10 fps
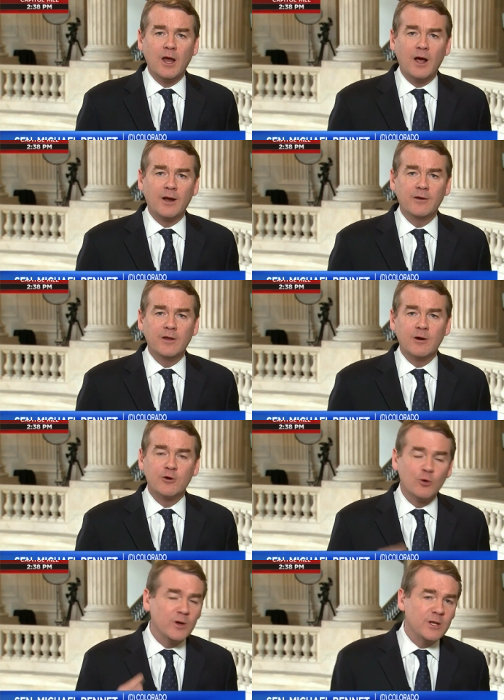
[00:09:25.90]
and they're
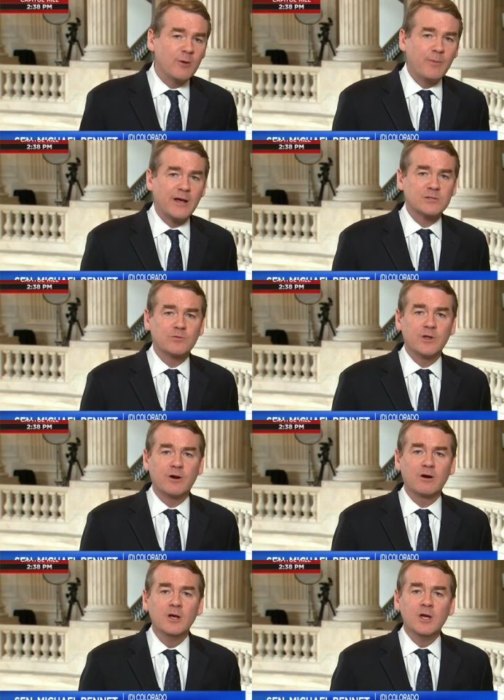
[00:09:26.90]
doing their best for
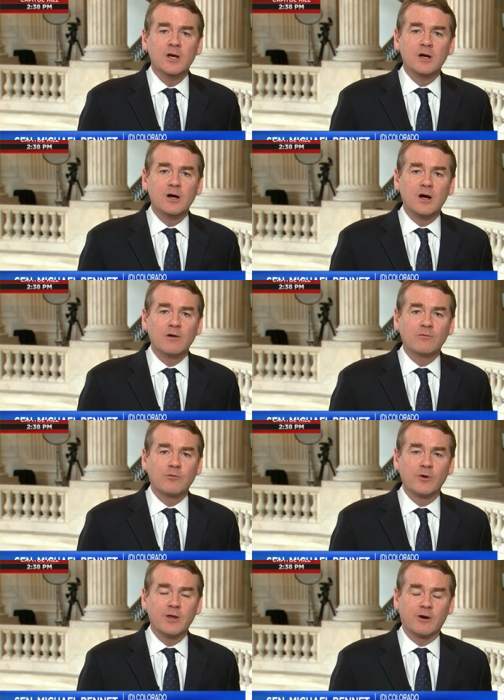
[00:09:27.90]
their, uh,
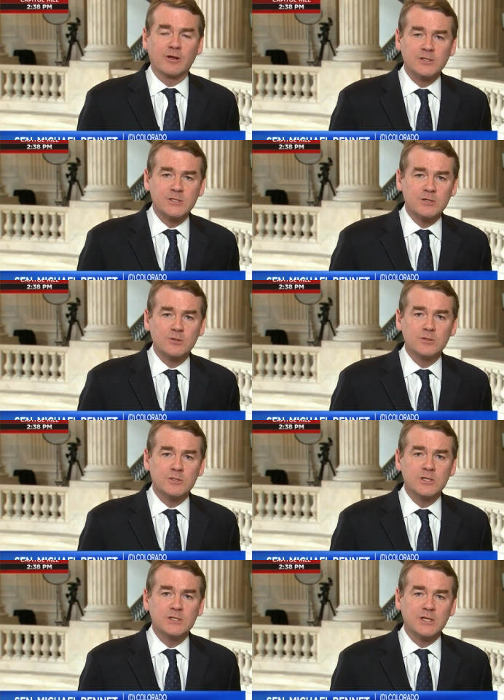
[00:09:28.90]
for their
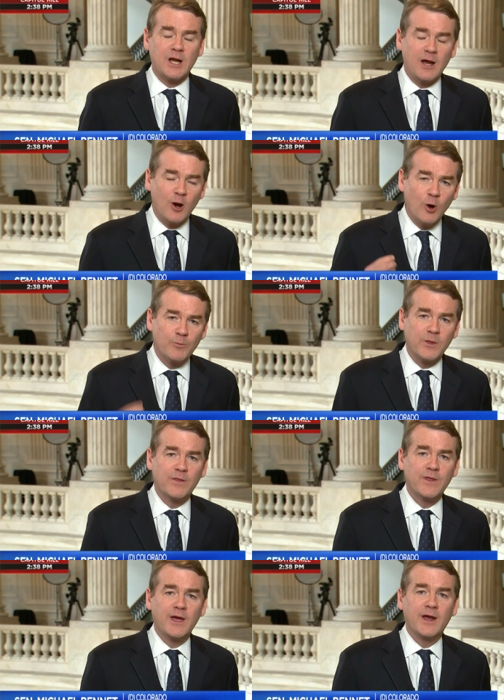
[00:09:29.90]
constituencies, and I hope that
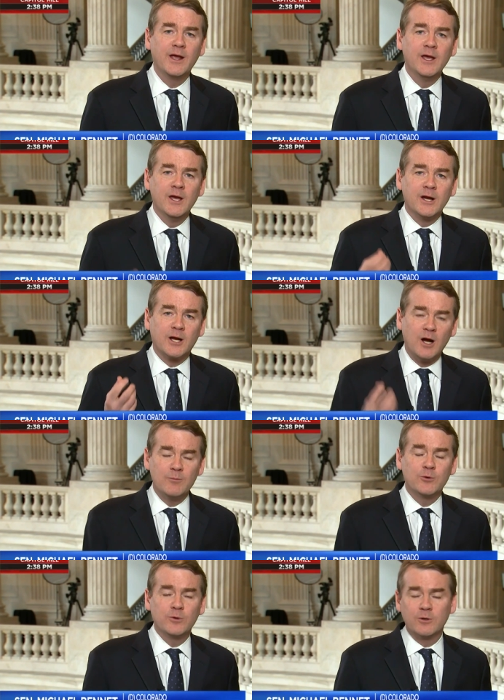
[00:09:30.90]
they
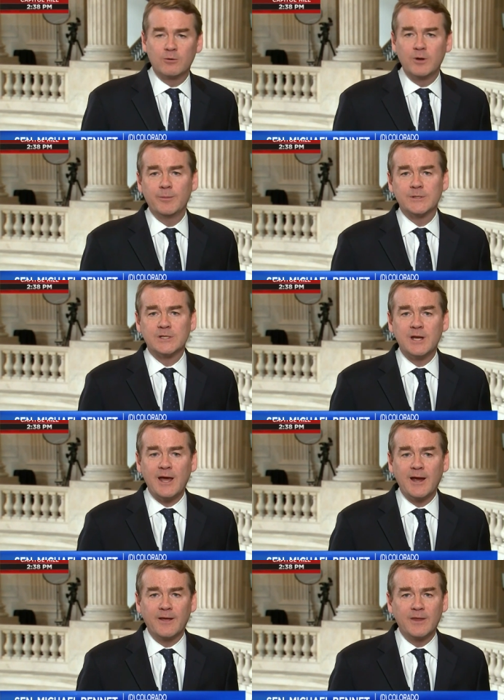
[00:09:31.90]
come to an agreement
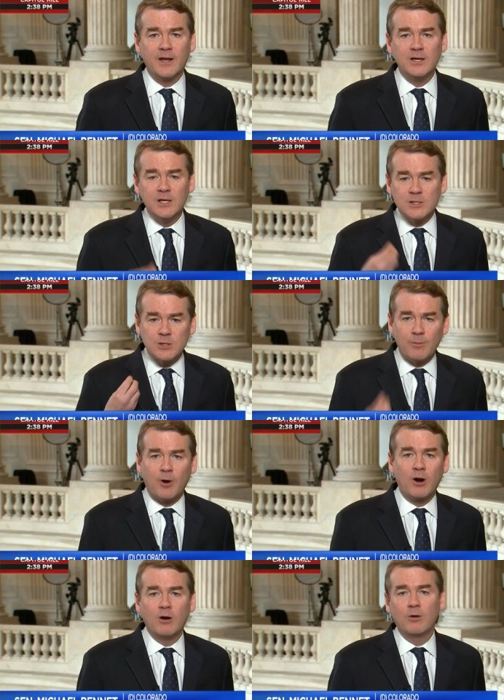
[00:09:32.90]
today and that
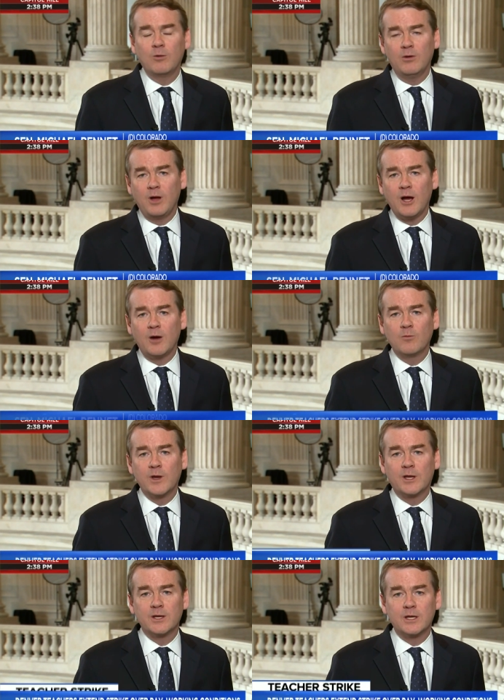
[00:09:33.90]
tomorrow uh,
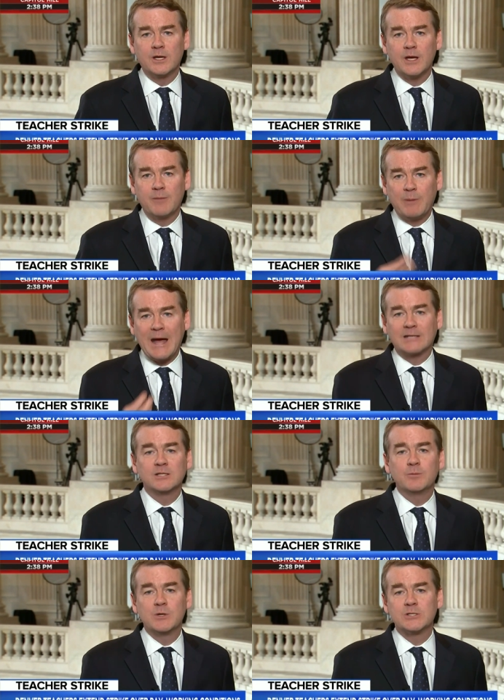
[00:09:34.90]
we can get back
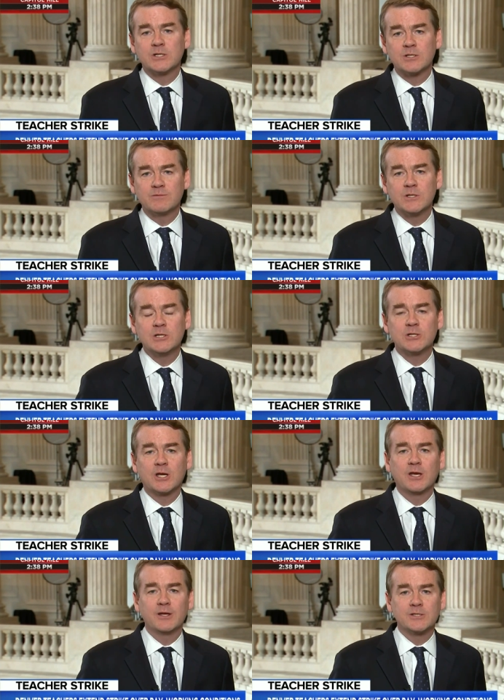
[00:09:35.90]
to the business of
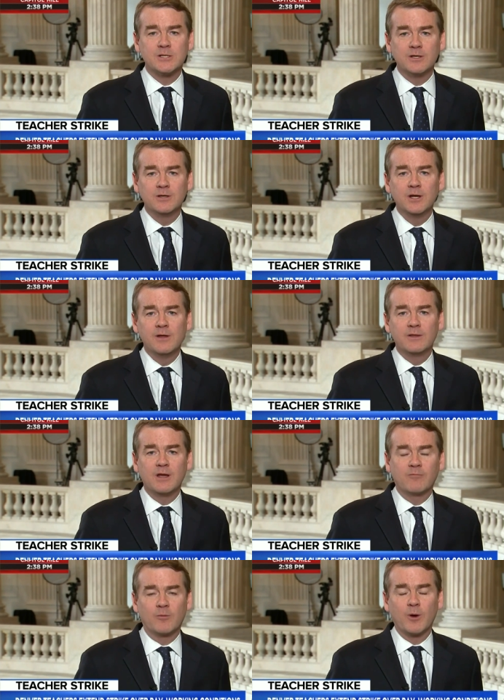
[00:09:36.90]
teaching kids in
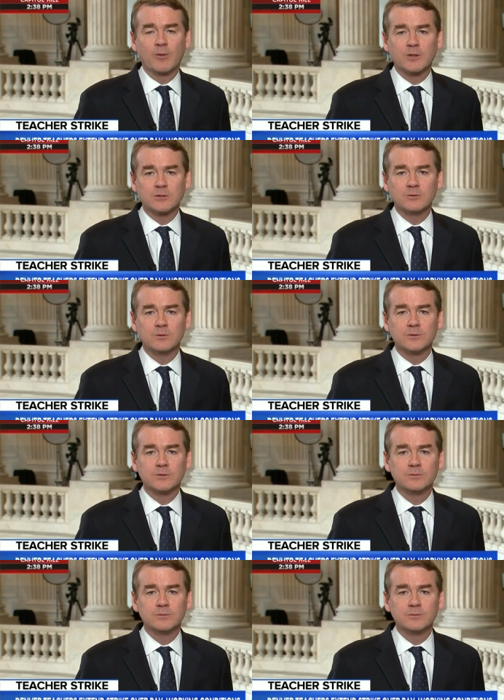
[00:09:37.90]
Denver Public Schools. We didn't